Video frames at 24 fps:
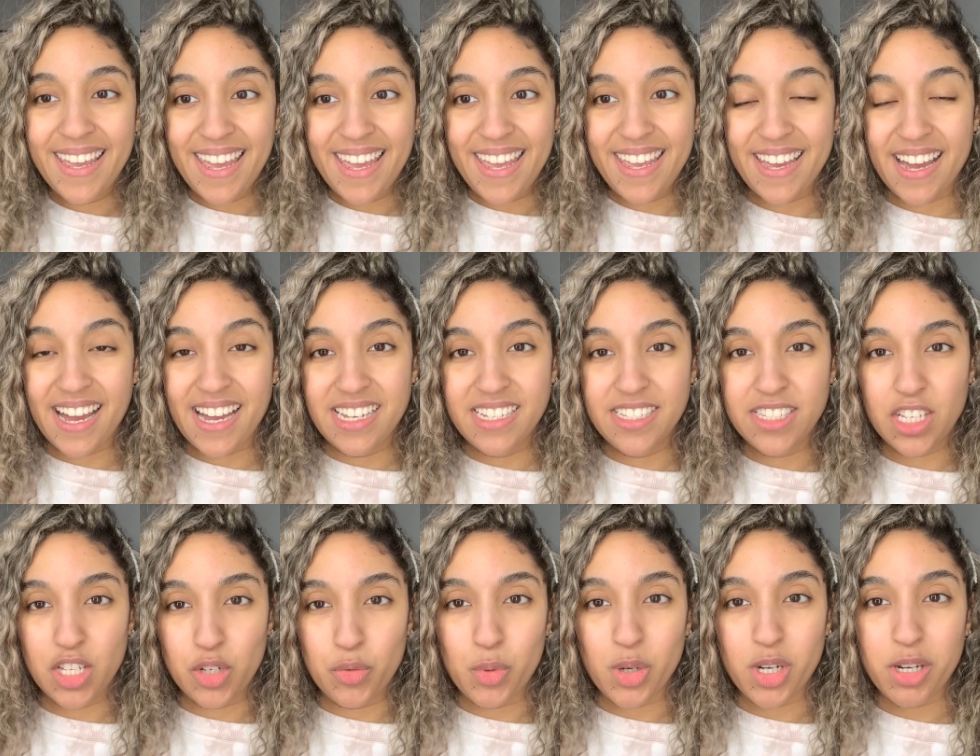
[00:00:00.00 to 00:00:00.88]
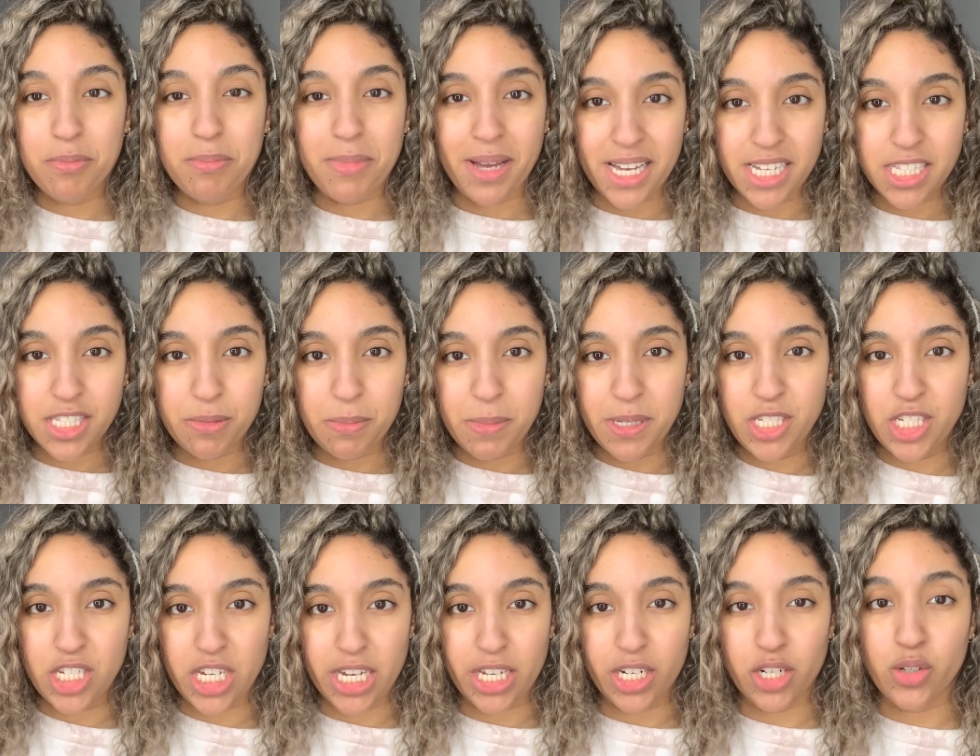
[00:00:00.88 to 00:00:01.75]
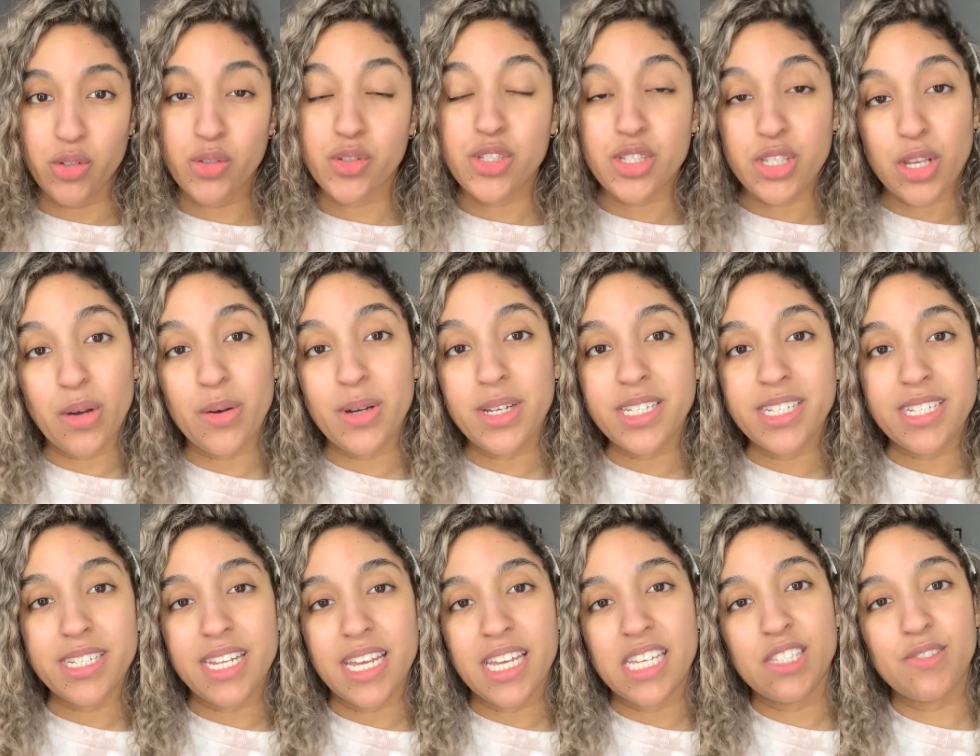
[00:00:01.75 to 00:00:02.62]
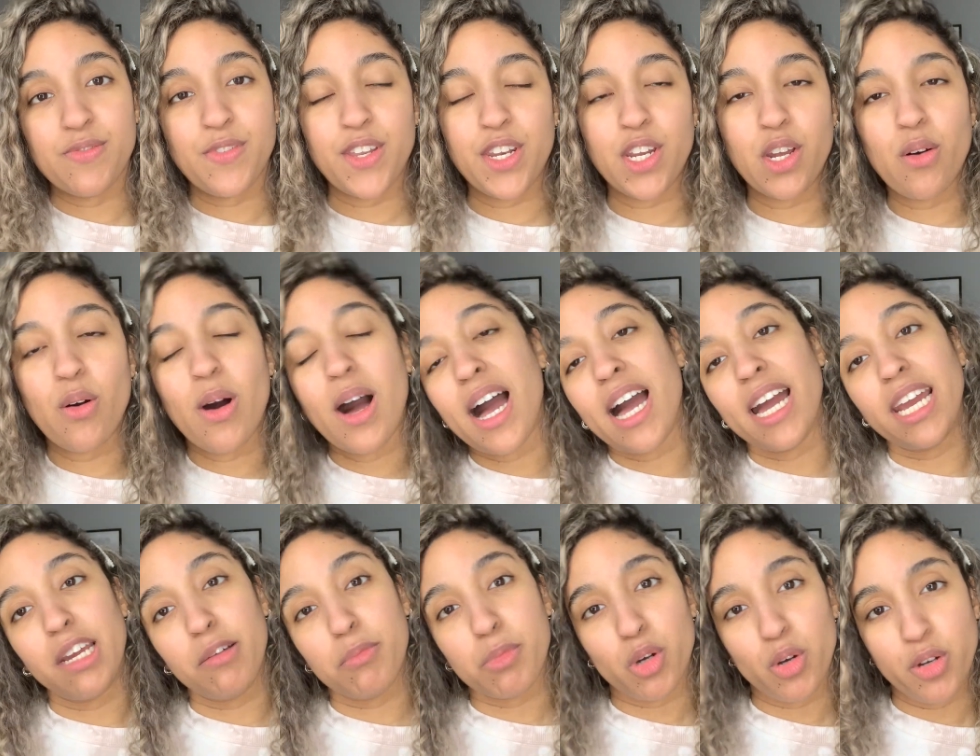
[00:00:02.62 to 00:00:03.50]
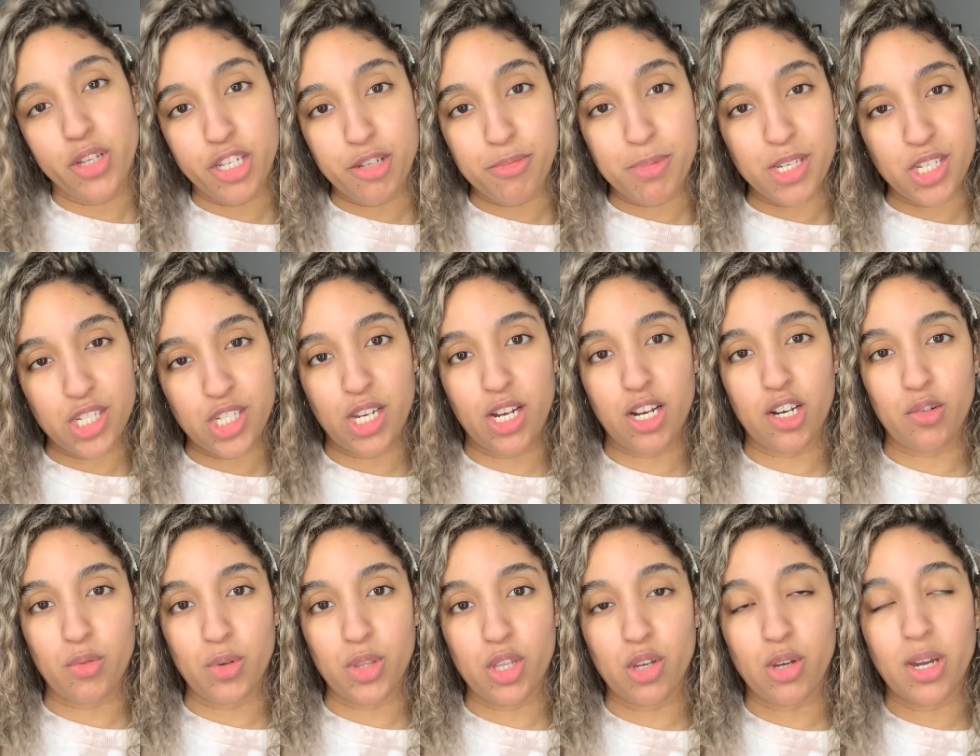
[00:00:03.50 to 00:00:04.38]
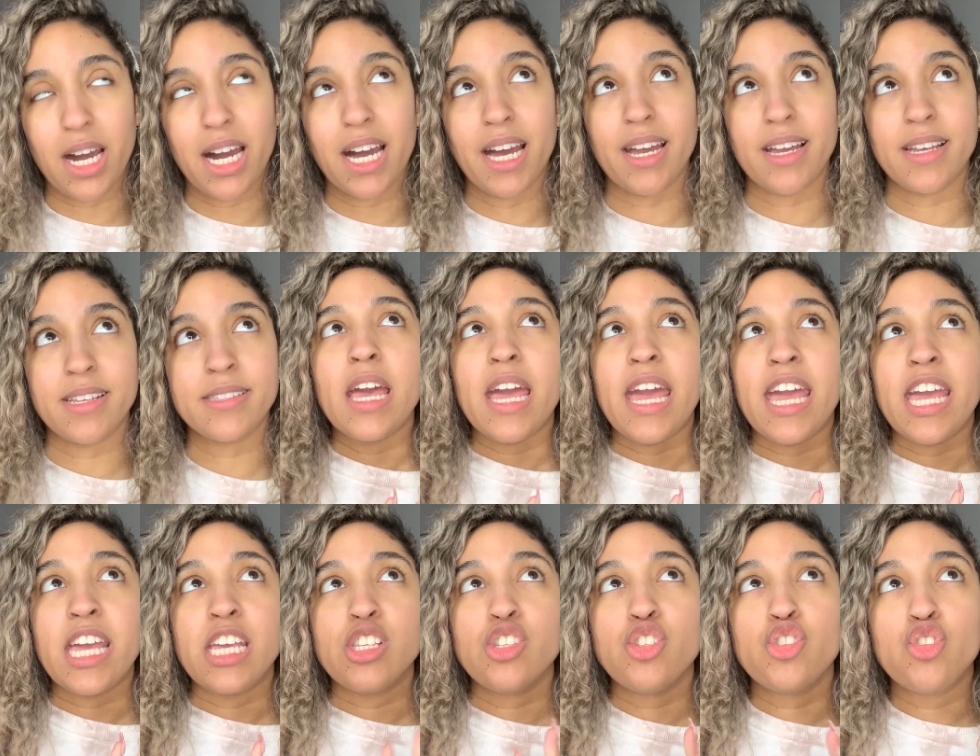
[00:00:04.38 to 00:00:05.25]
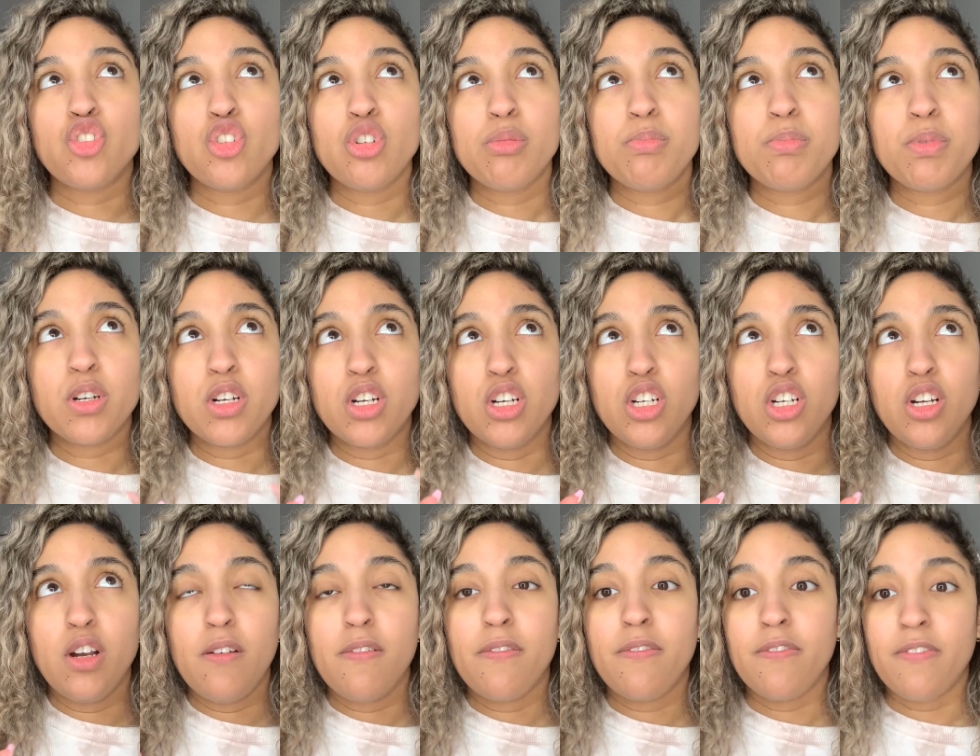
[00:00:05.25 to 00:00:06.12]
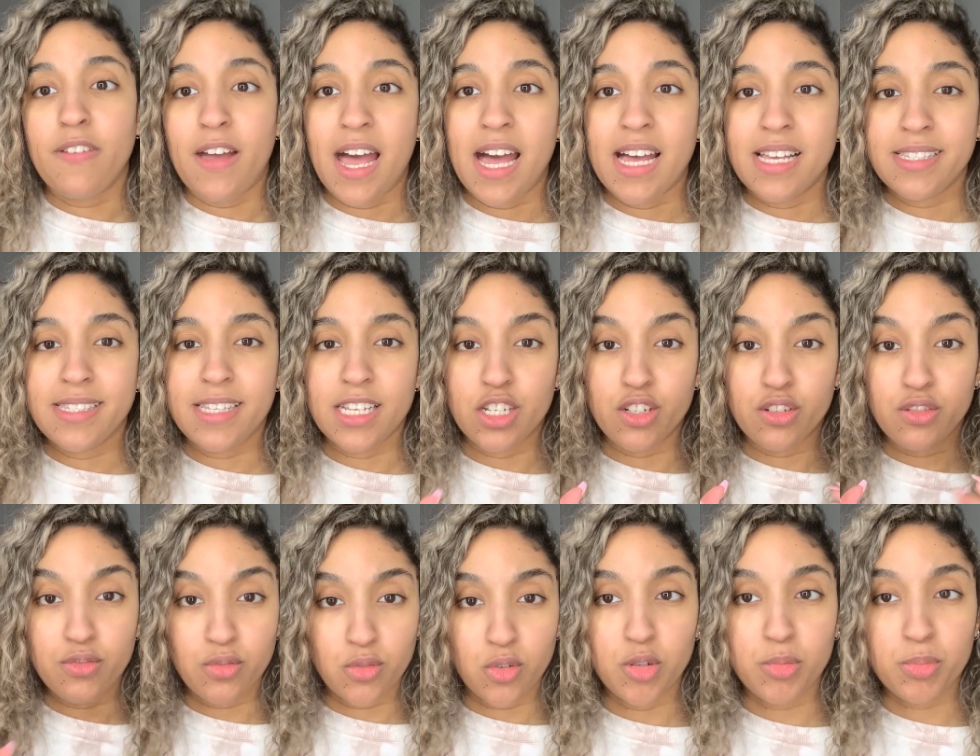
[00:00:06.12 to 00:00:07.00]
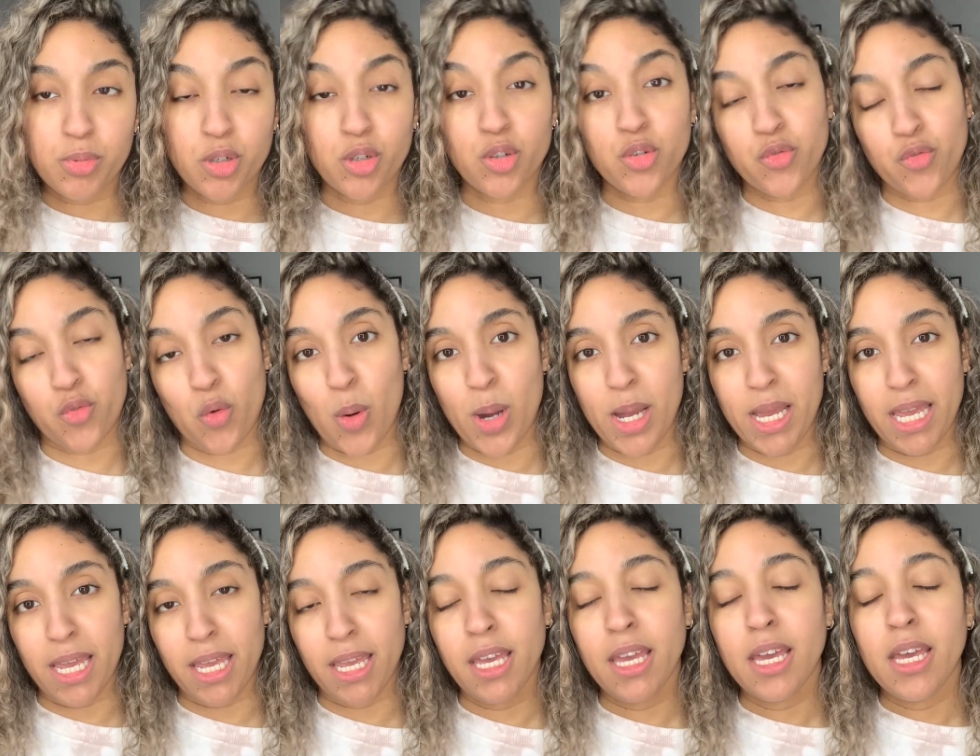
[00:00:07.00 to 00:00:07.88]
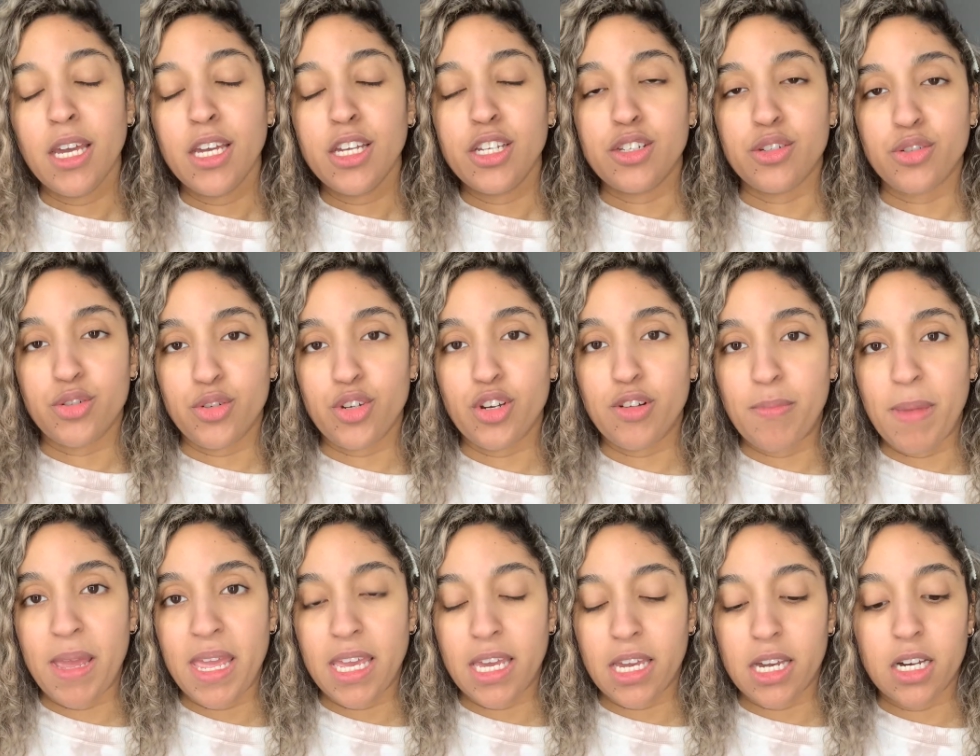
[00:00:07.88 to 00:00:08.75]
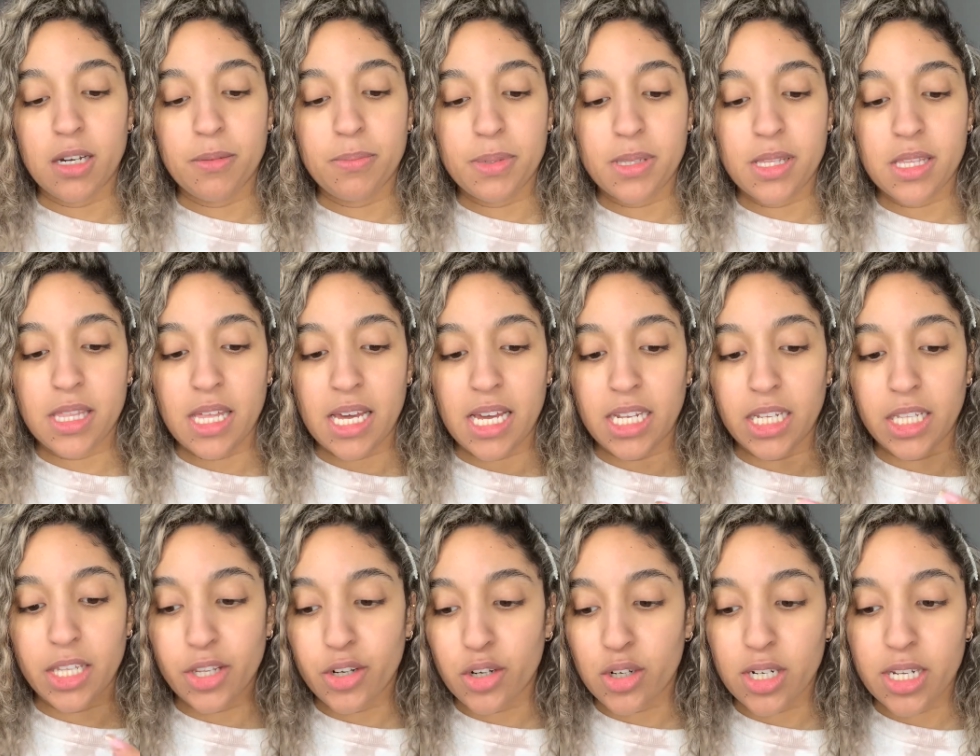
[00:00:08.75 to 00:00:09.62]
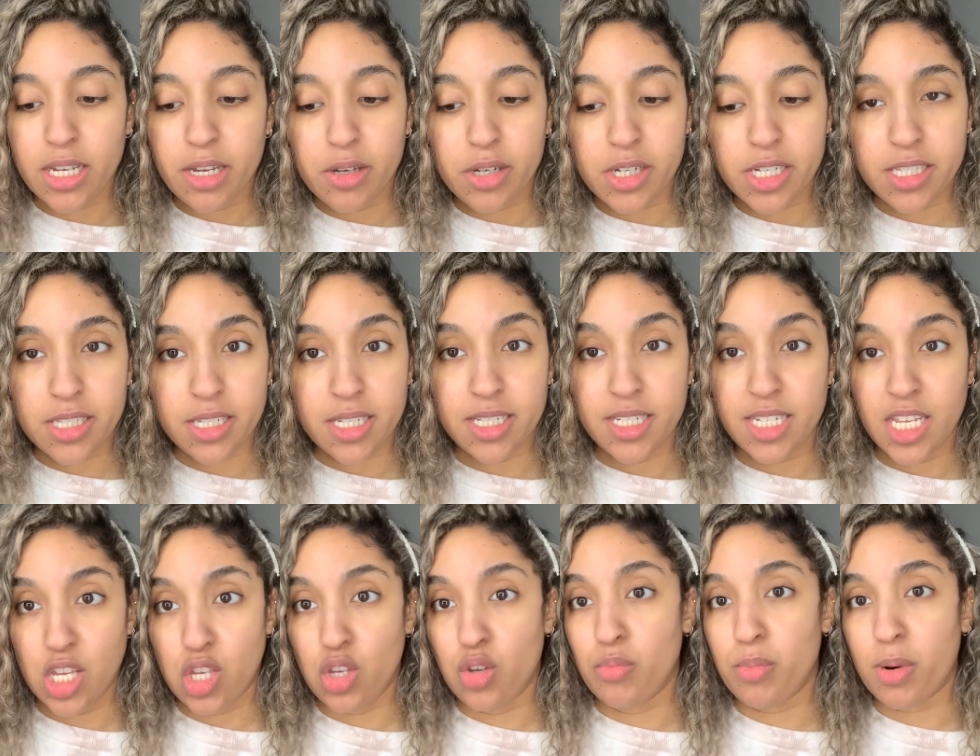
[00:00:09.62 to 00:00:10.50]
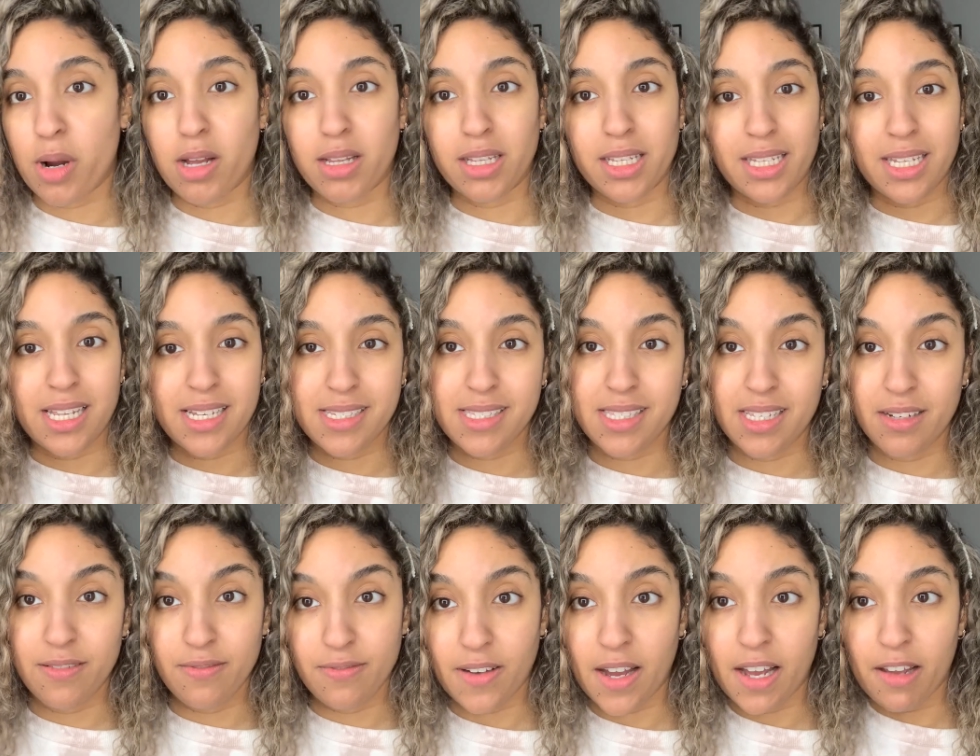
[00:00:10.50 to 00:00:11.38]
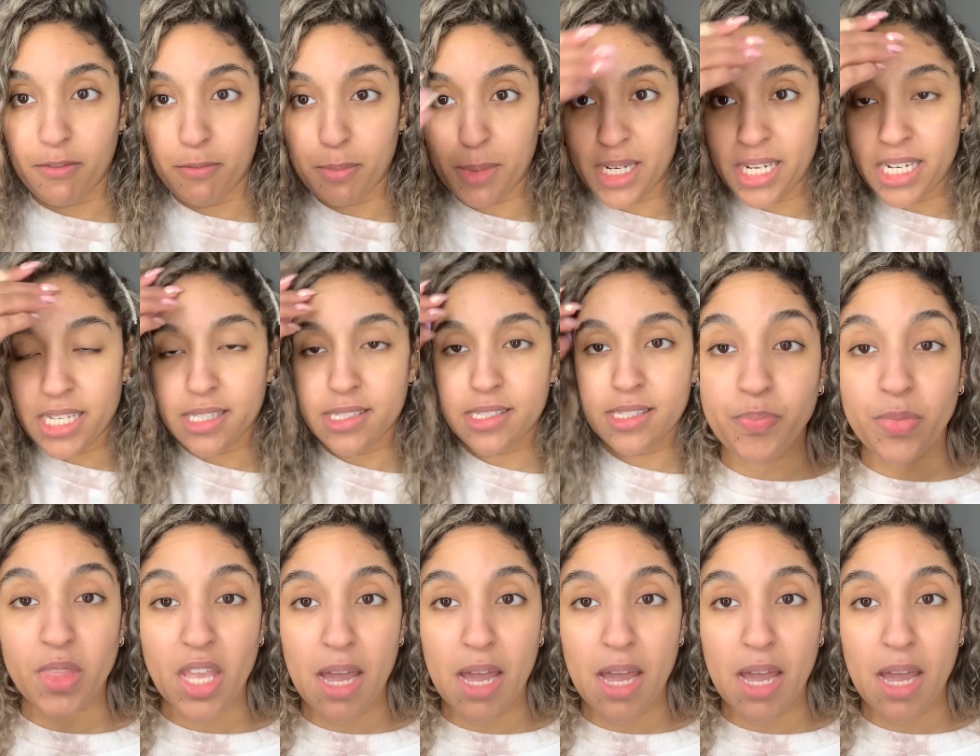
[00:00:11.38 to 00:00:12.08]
Hey guys and welcome back to my channel. So in today's video I am going to be sharing with you guys a super fast and foolproof way to do your makeup that literally is going to take you probably less than five minutes.